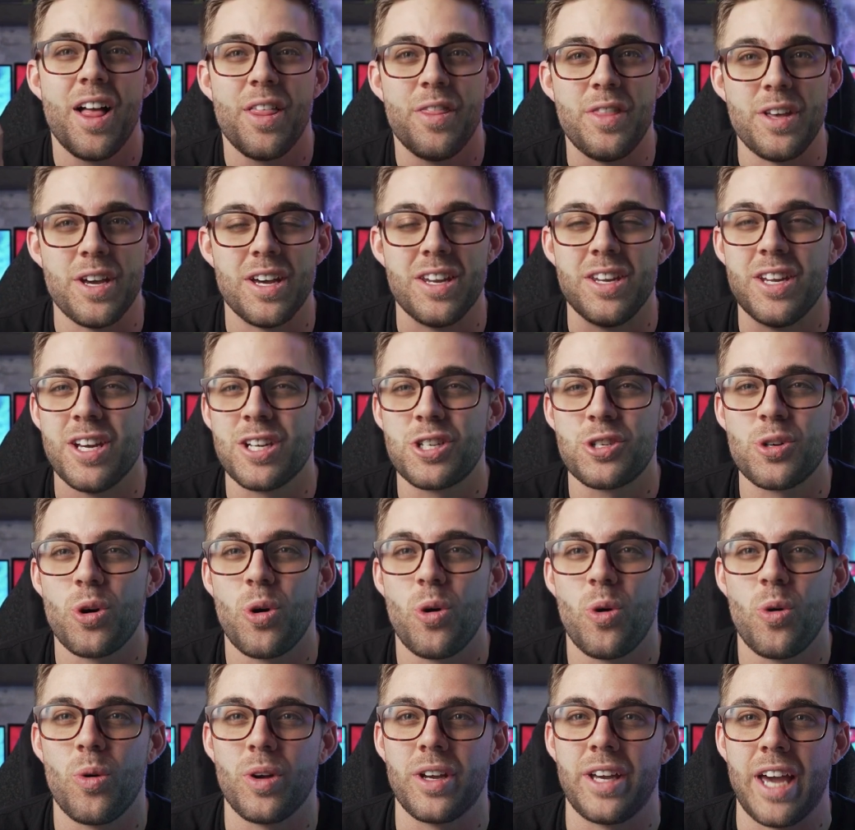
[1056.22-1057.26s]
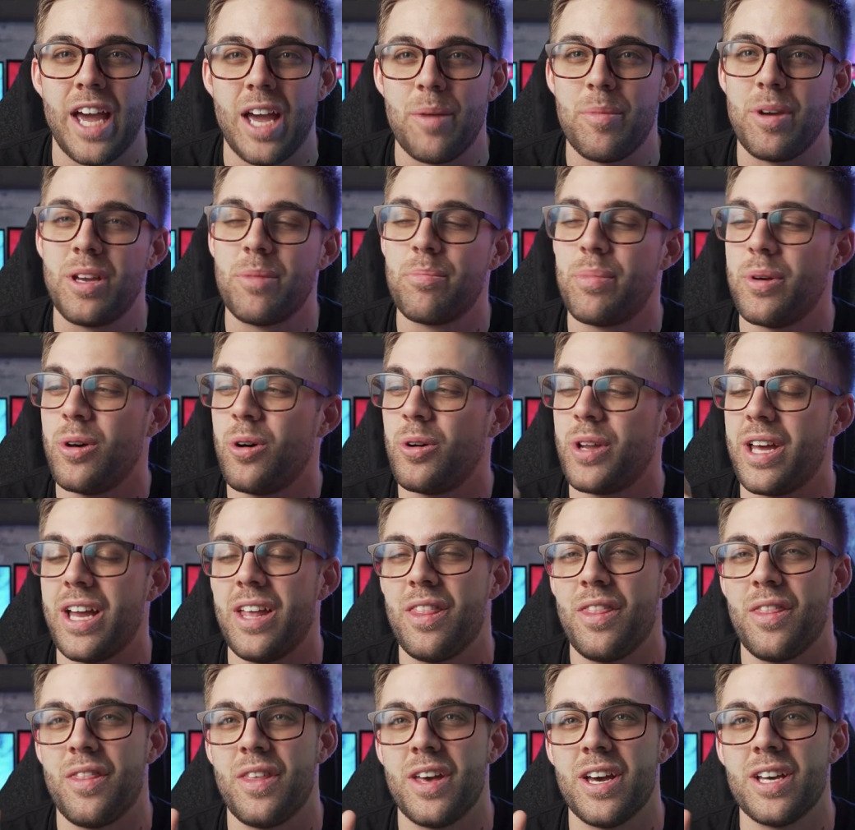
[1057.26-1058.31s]
the initial gaming build
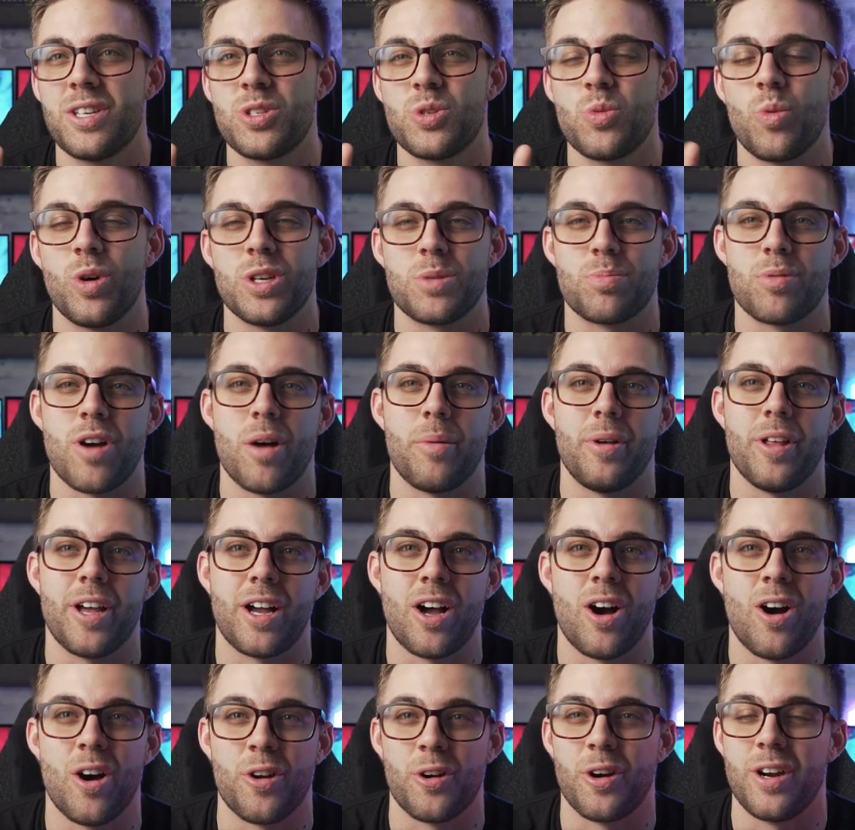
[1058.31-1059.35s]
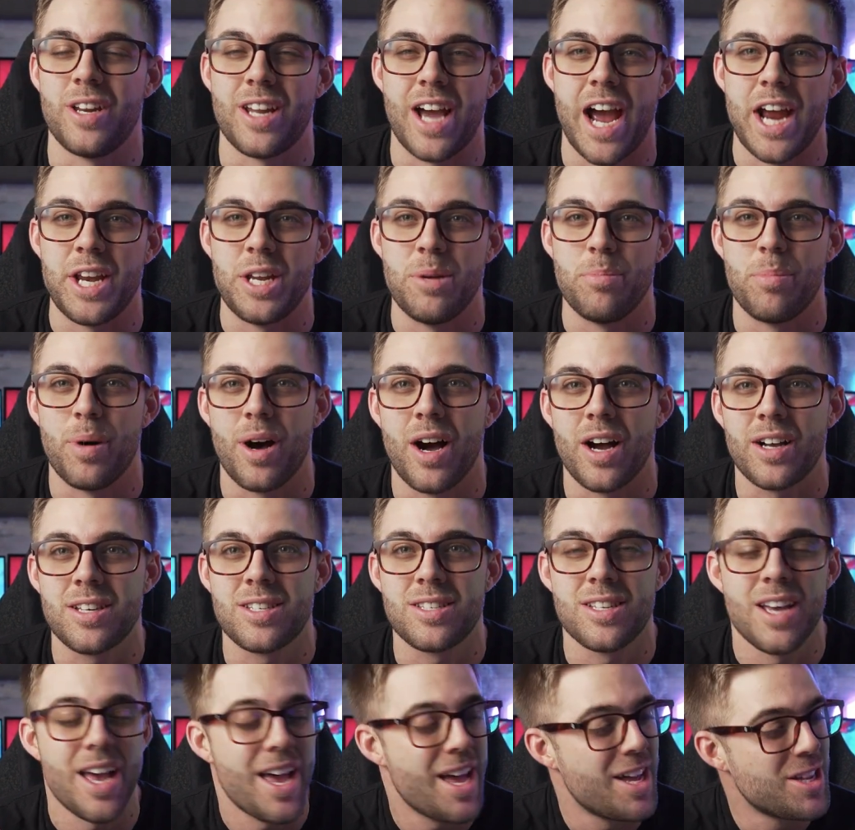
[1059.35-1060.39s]
in this was probably like 190
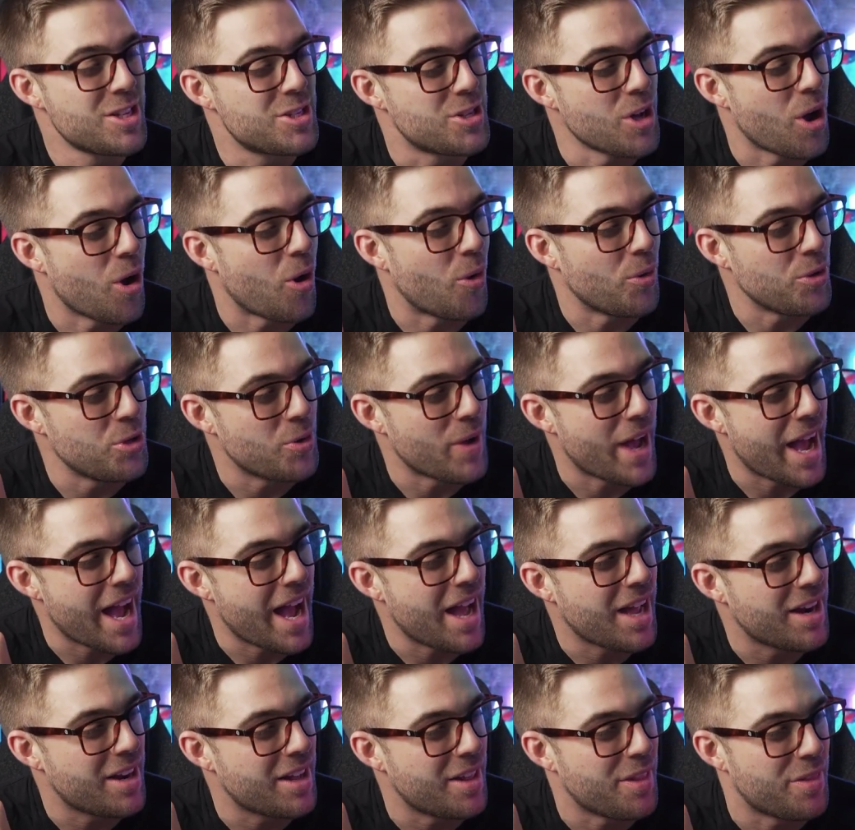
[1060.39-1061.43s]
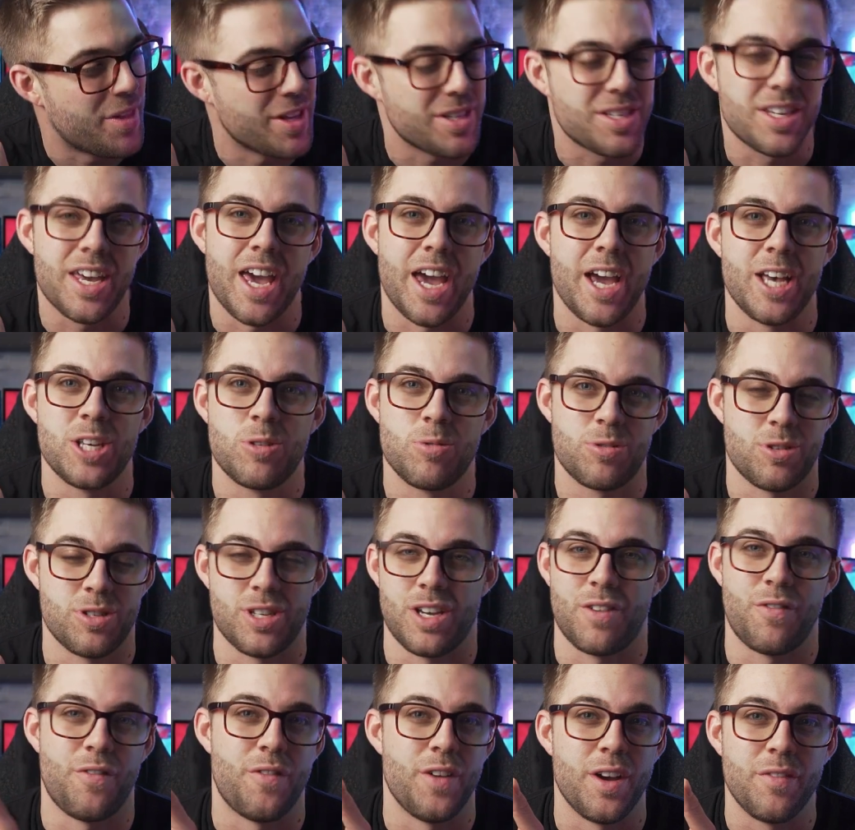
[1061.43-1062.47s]
bucks. So you add this case, which was
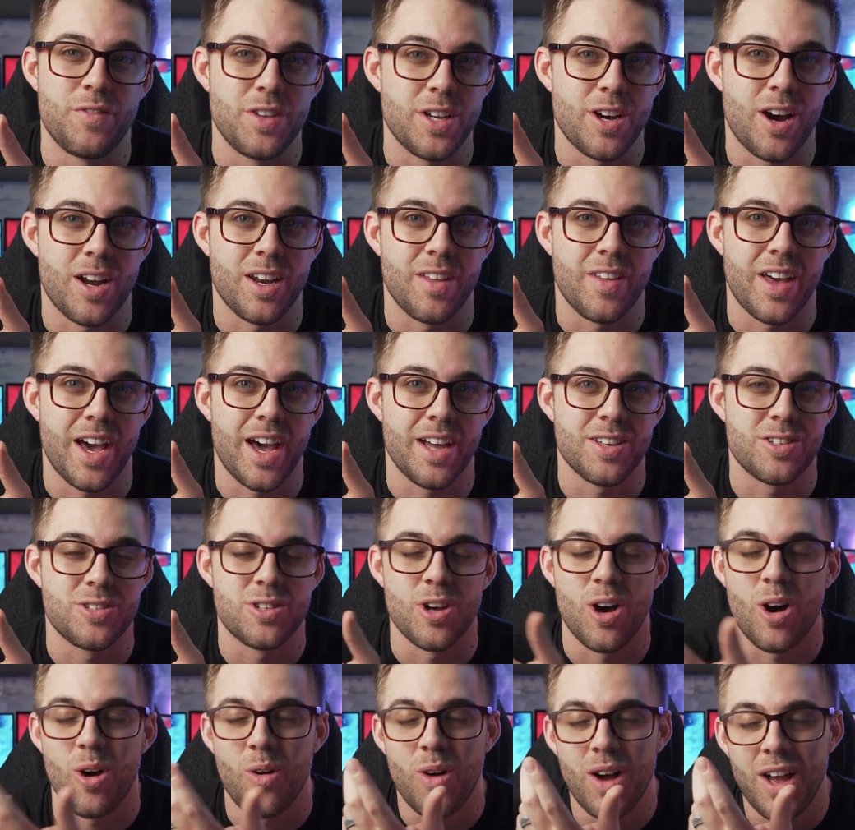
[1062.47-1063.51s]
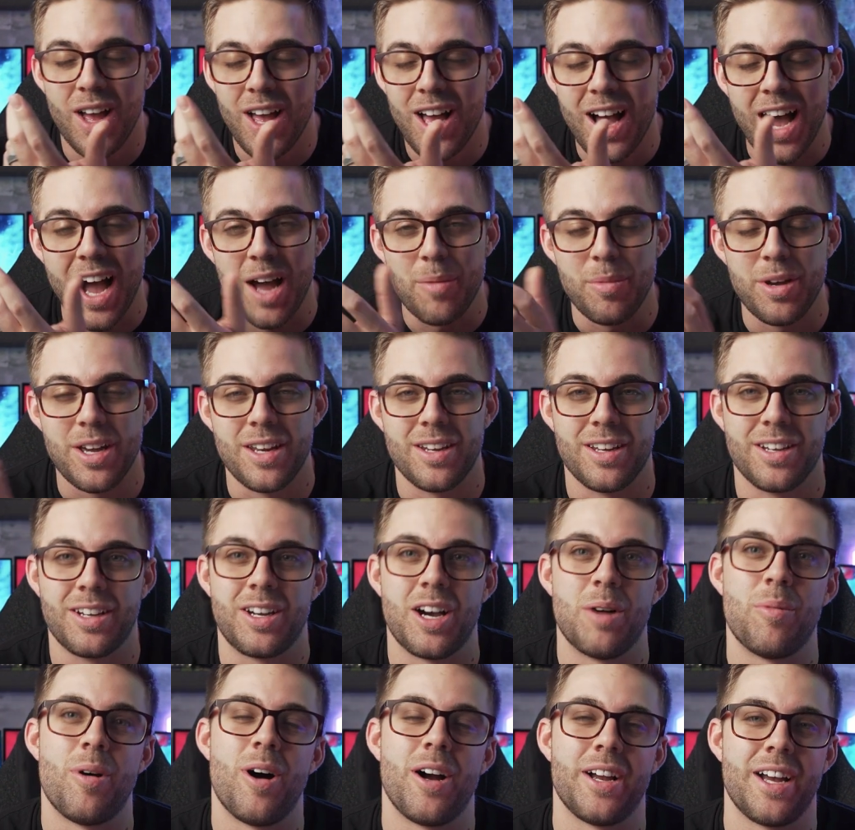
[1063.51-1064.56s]
like 50 onto that. So, I mean,
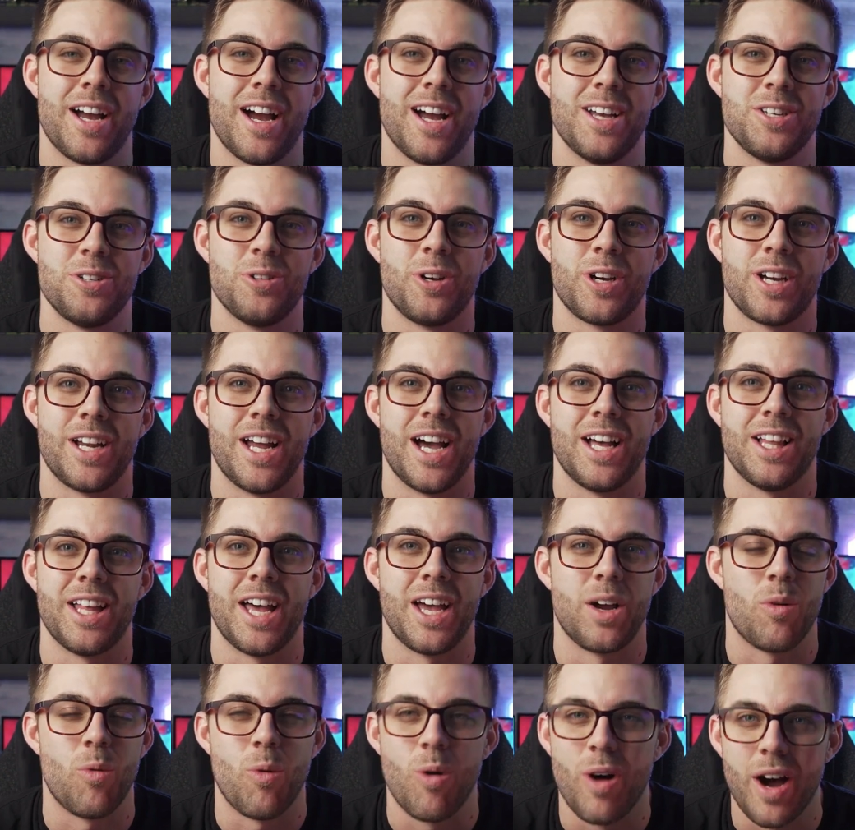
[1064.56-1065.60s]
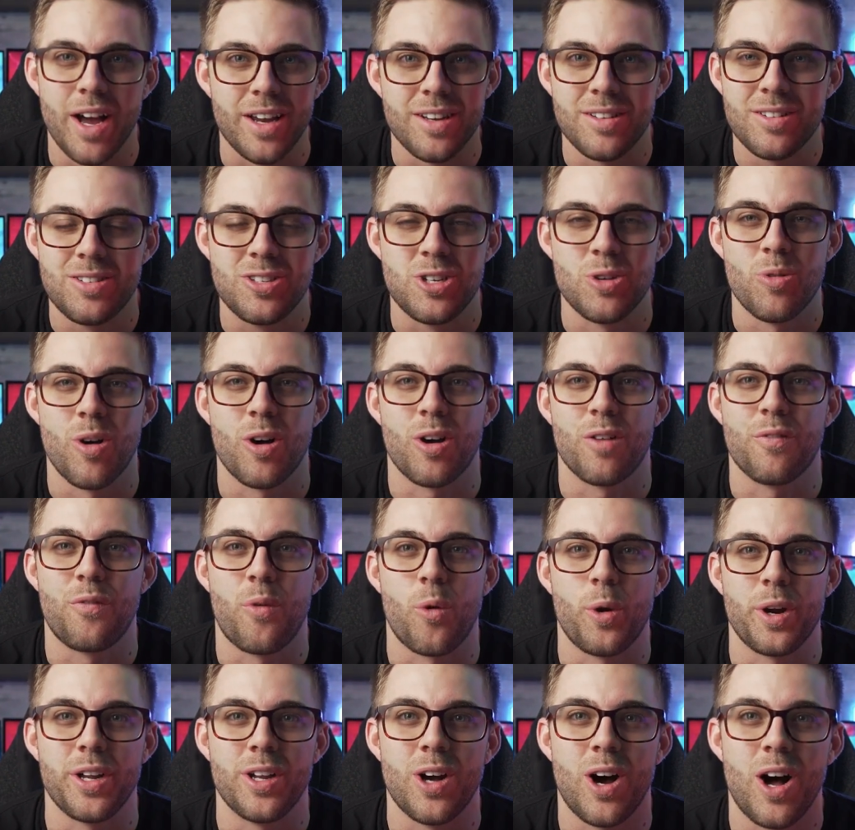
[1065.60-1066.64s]
come on, guys. You're looking at like, what,
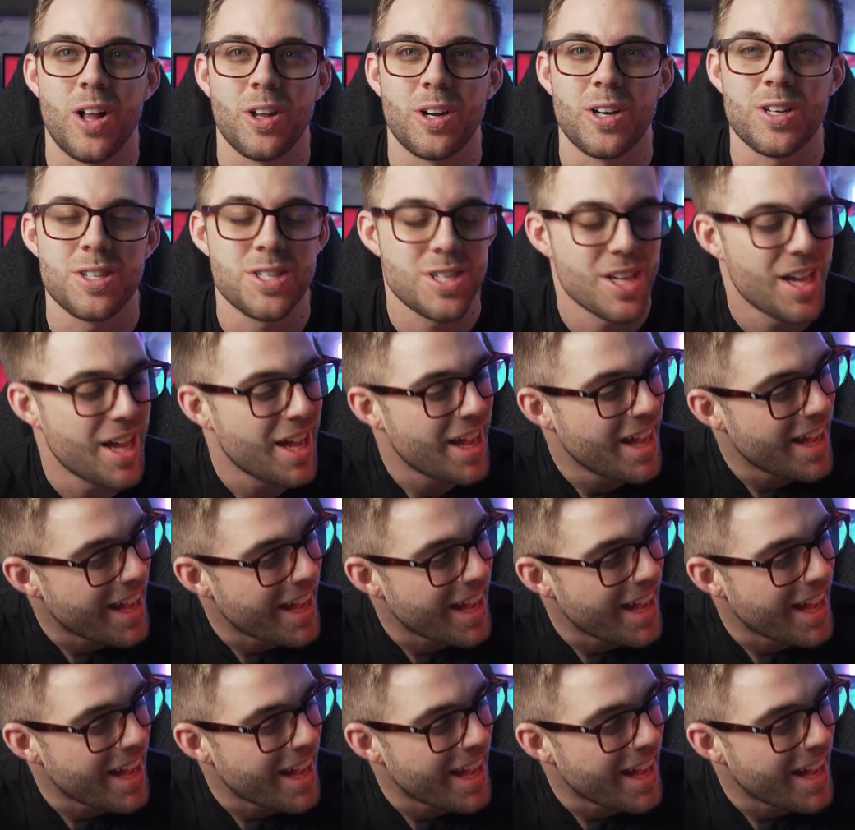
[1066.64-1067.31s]
$240?